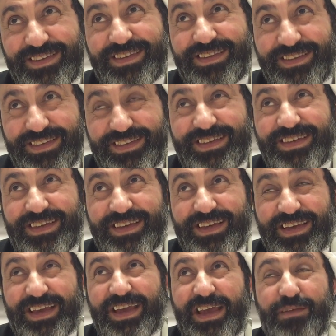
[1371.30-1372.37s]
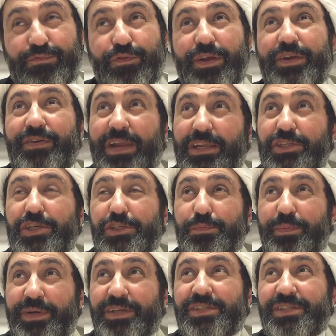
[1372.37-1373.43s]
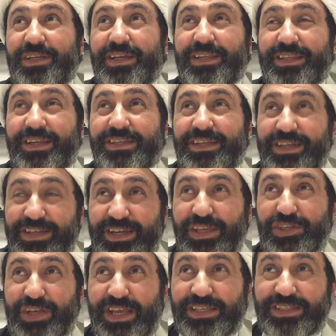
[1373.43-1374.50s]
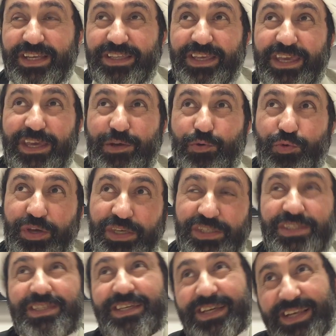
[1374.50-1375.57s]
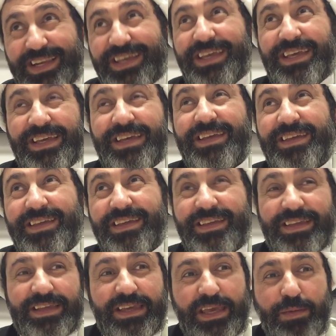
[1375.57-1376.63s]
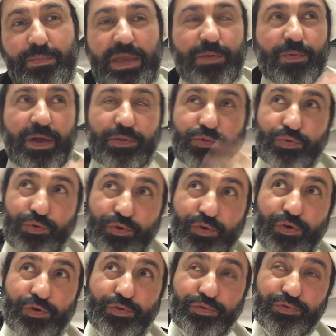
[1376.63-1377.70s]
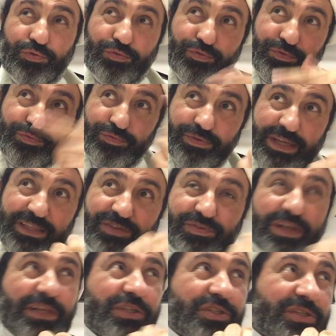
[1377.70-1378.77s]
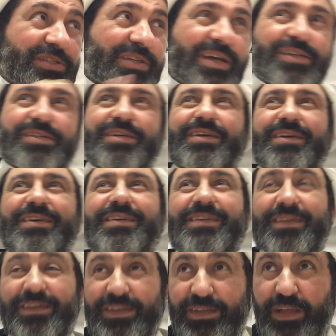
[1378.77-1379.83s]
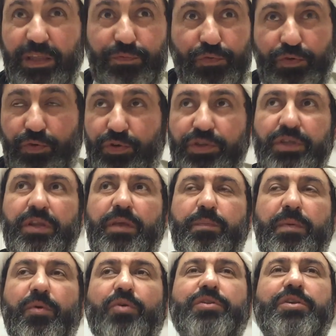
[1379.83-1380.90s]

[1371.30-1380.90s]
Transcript: Mm-hmm. And for a religious person, there is a great chance that egoistically he may want to go to do that religious task. Mm-hmm. Not for ordinary people.